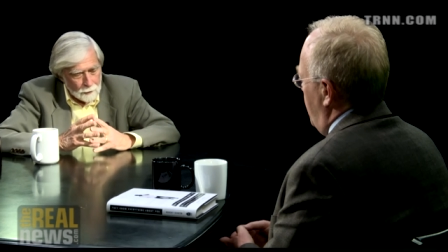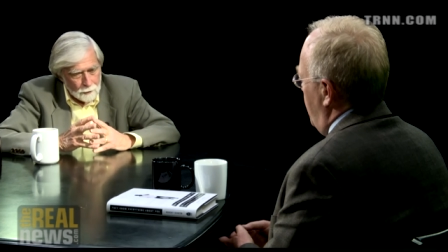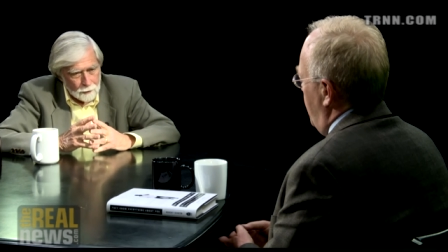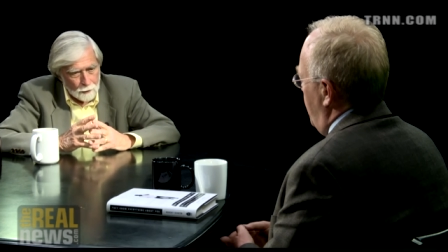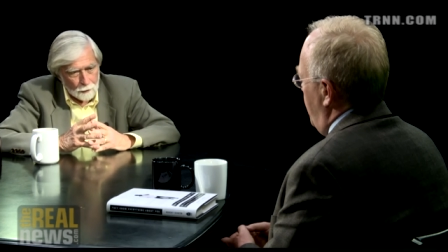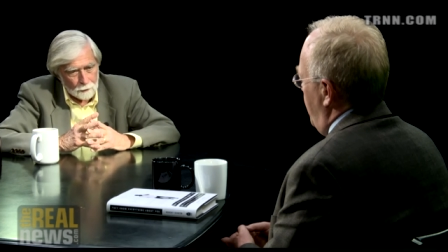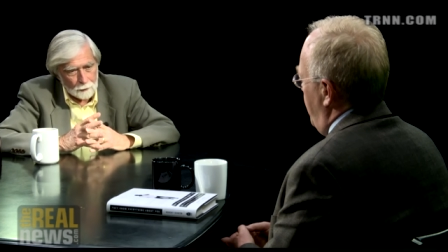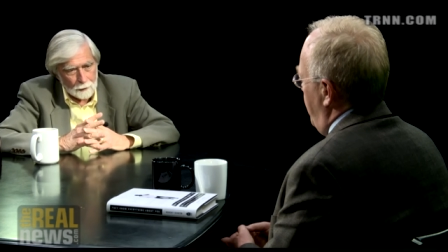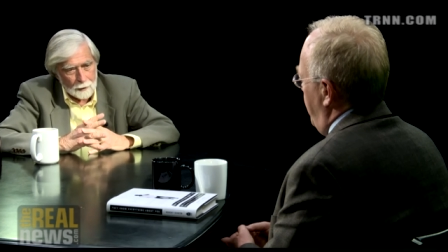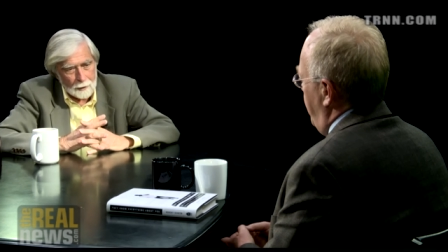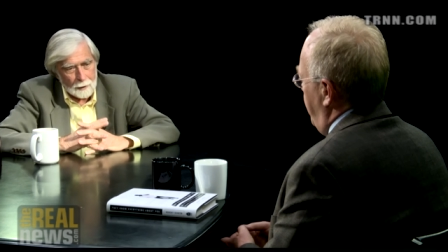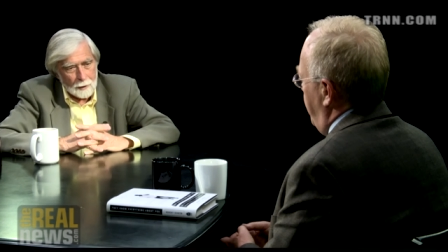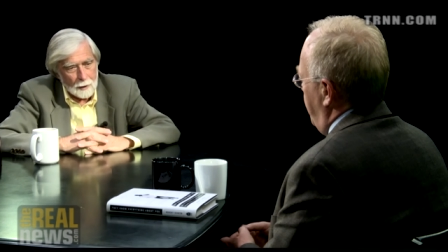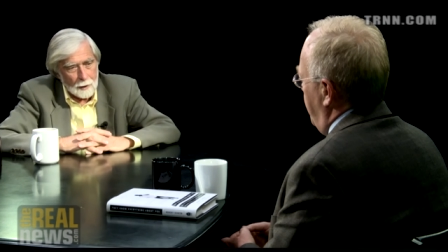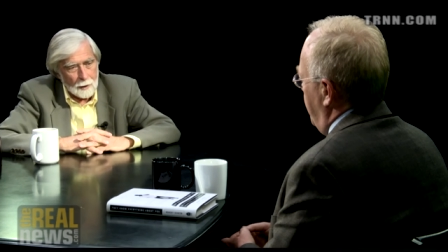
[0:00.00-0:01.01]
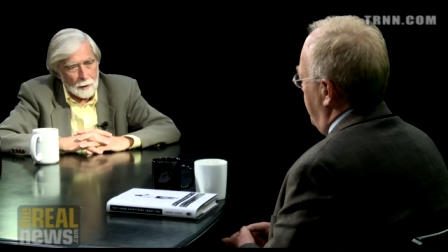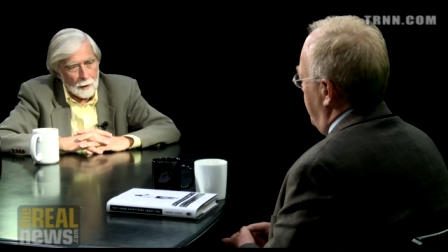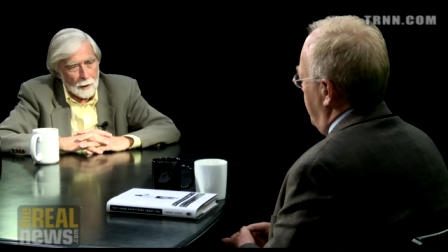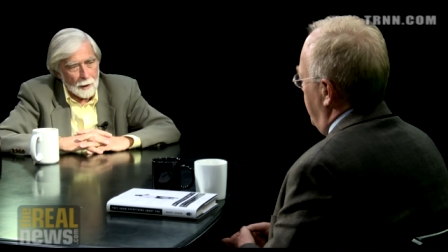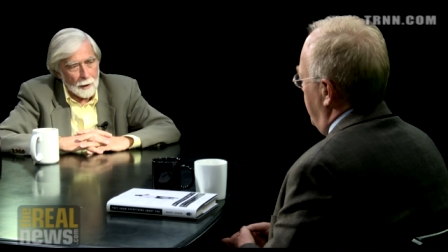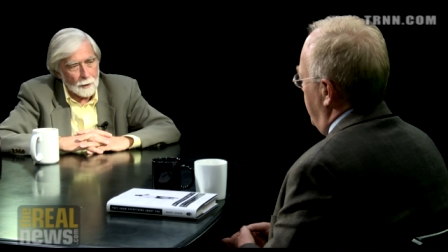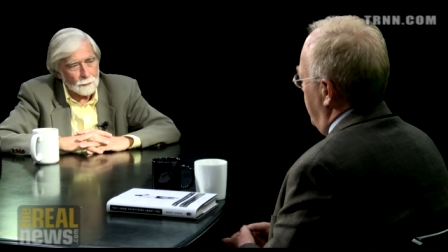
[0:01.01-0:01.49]
certainly
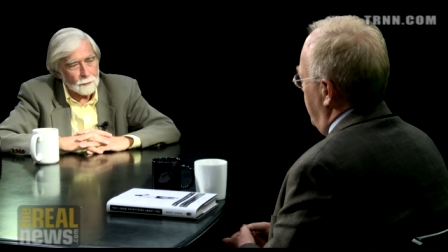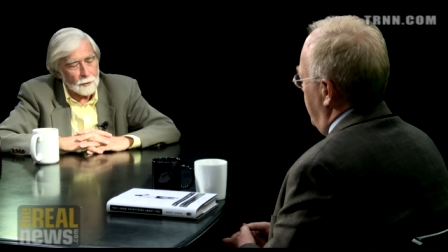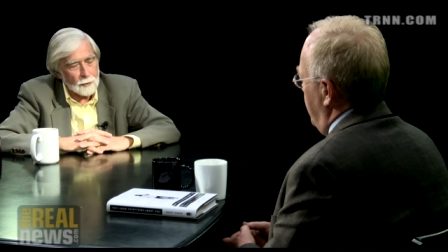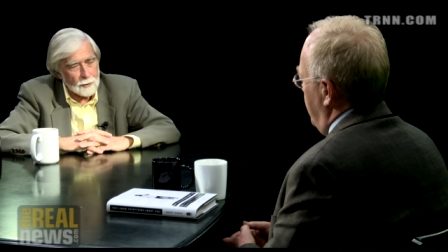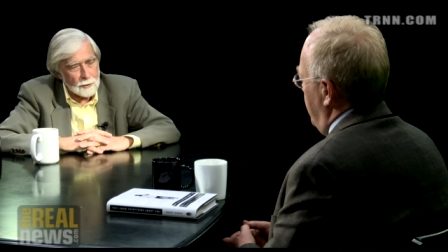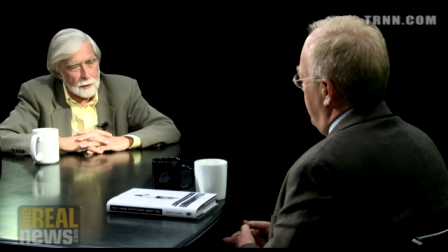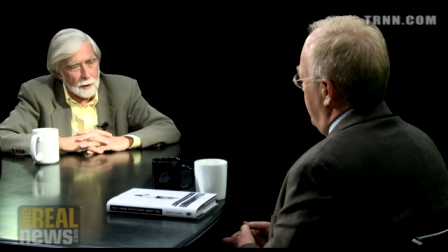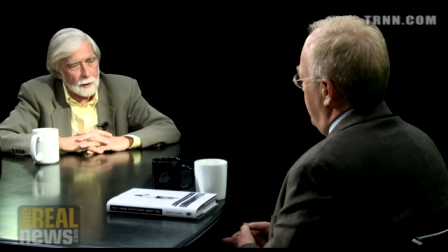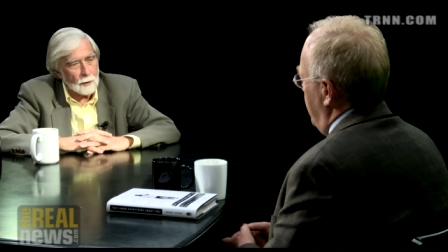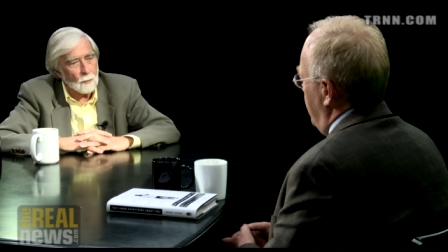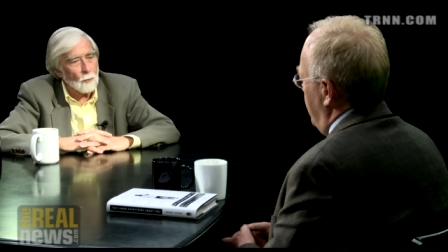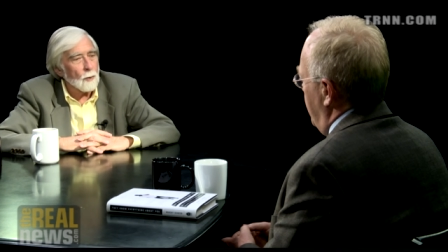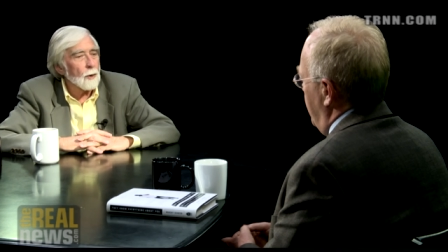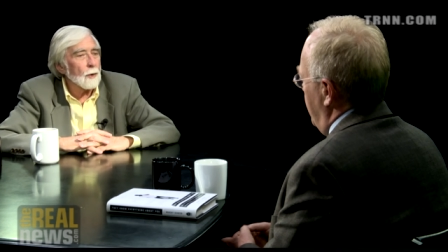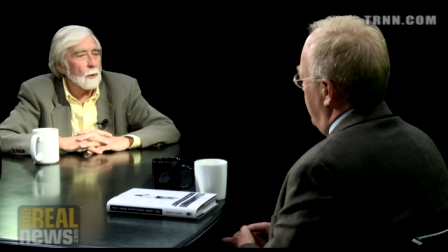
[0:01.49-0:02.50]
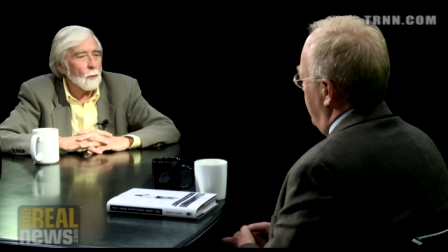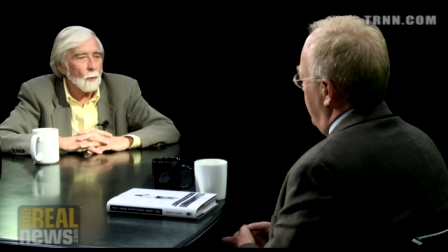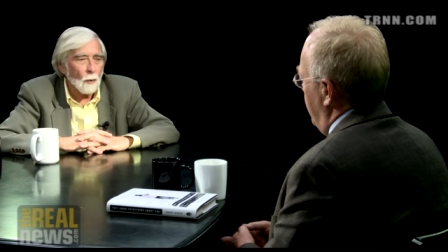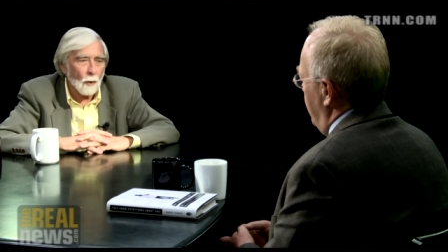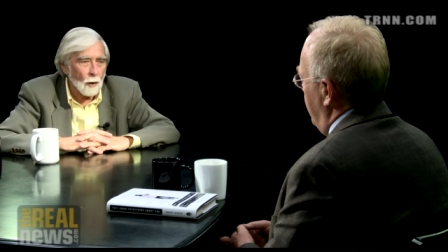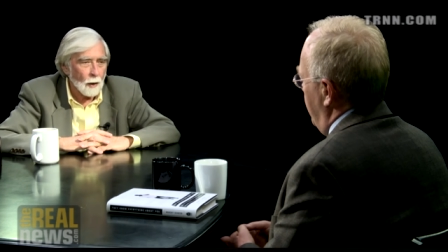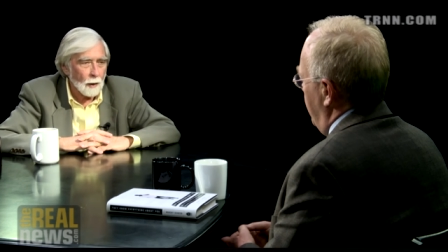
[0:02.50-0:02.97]
after the Second World
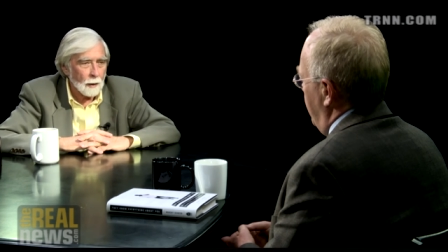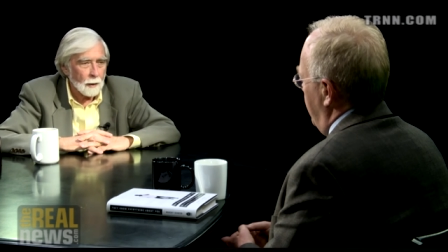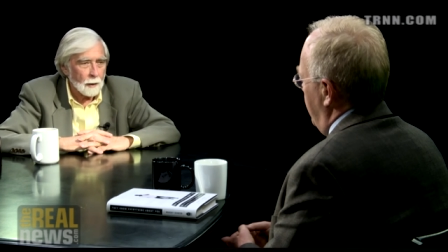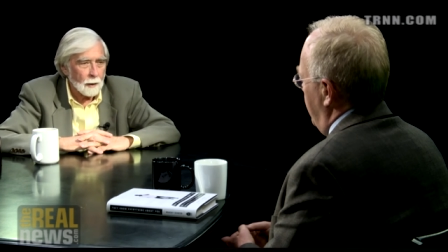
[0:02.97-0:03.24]
War,